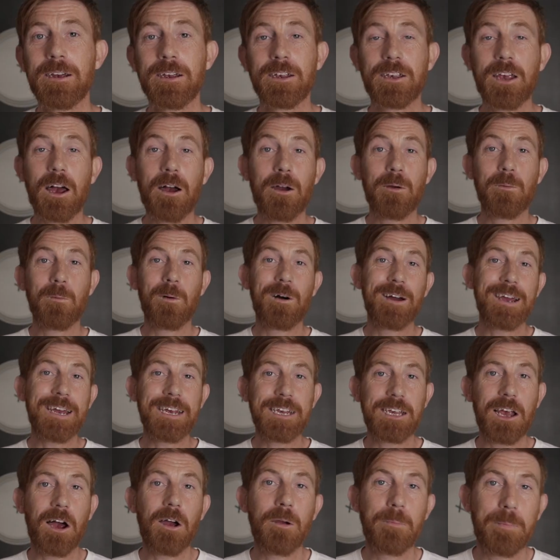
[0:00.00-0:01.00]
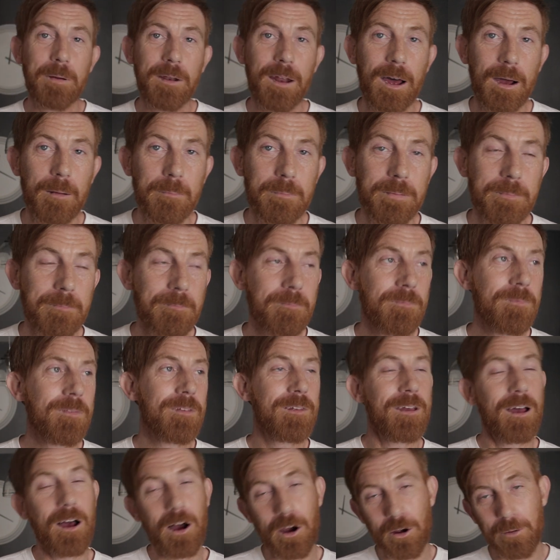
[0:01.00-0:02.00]
So what is open up?
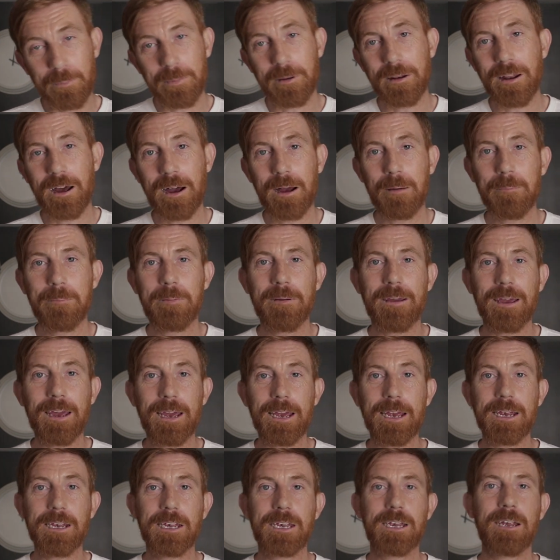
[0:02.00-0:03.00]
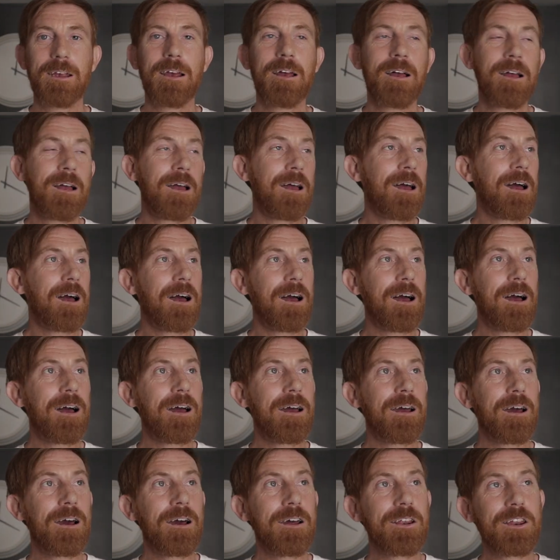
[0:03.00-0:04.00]
Open up is
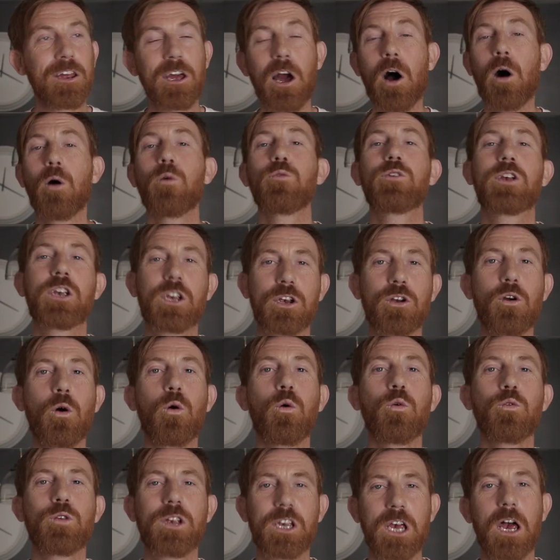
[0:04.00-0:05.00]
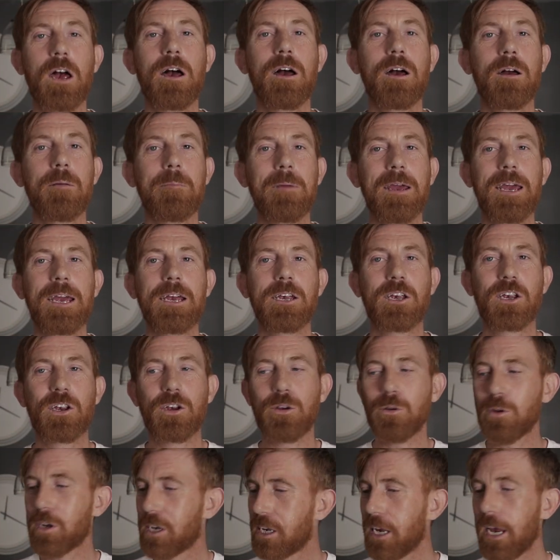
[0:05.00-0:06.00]
the old school term is
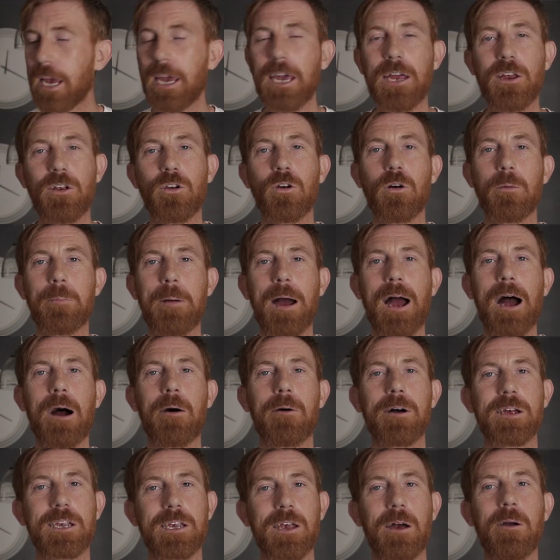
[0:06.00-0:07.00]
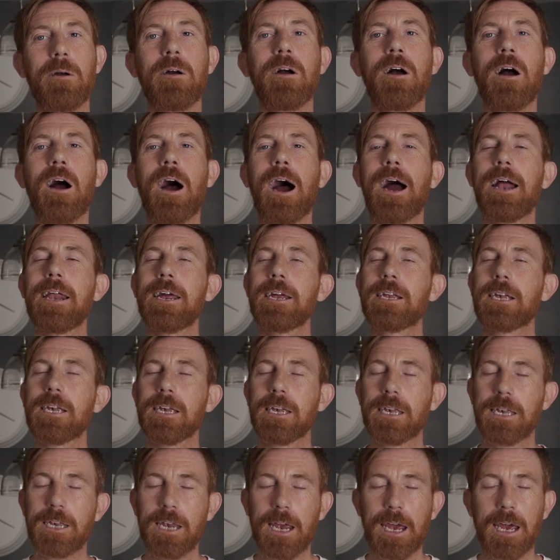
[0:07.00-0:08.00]
to sit in your power. So I need to
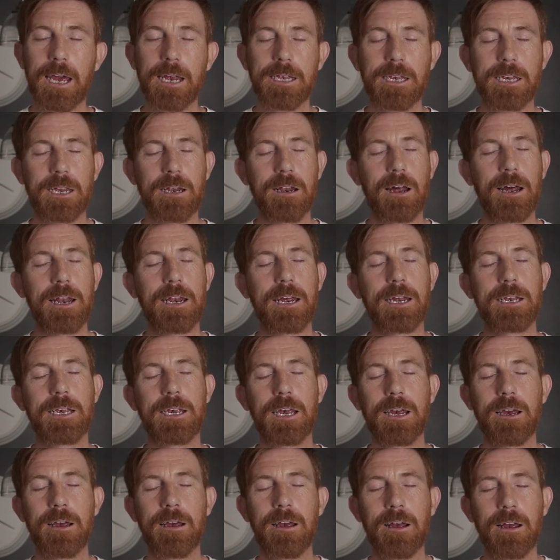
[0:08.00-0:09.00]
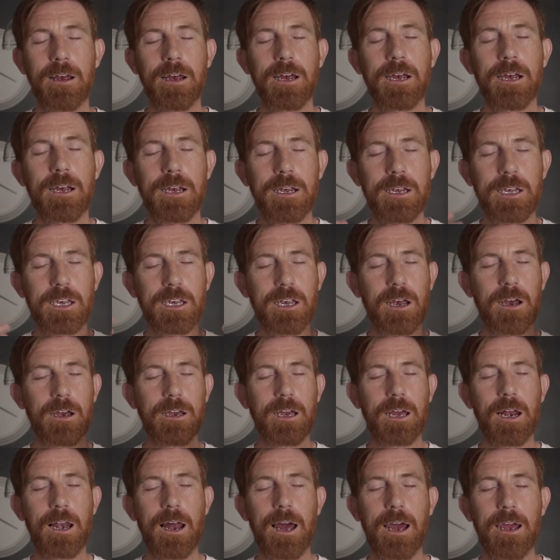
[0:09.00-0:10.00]
sit and I need to
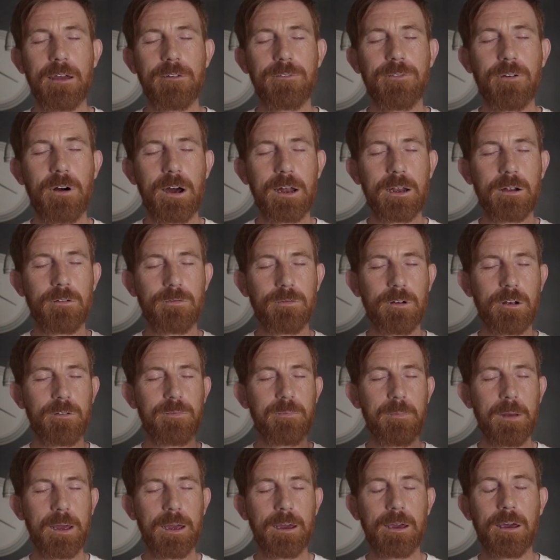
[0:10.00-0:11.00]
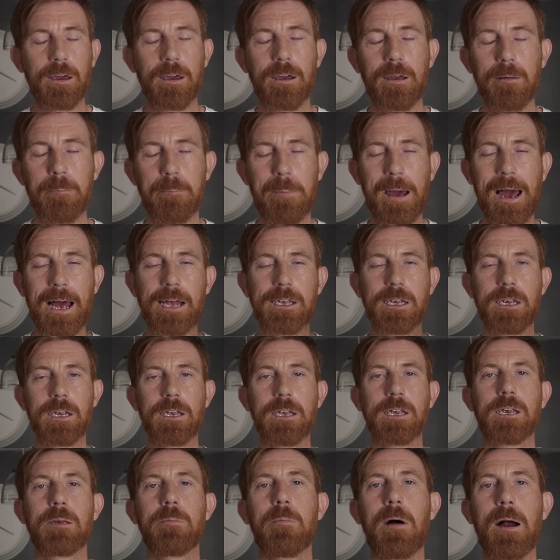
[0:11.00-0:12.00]
circulate, find a rhythmic
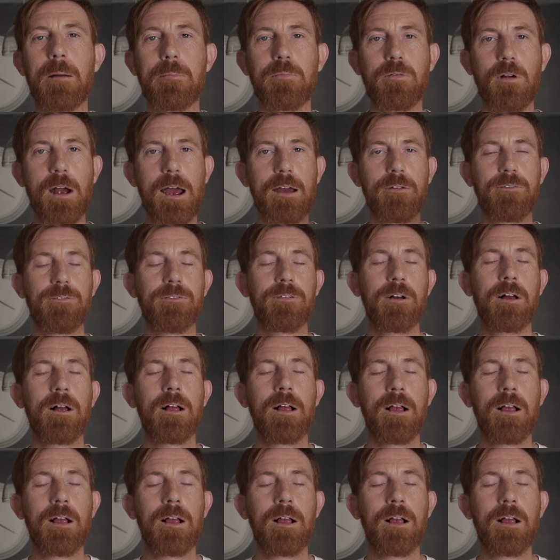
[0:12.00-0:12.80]
pattern to my breath,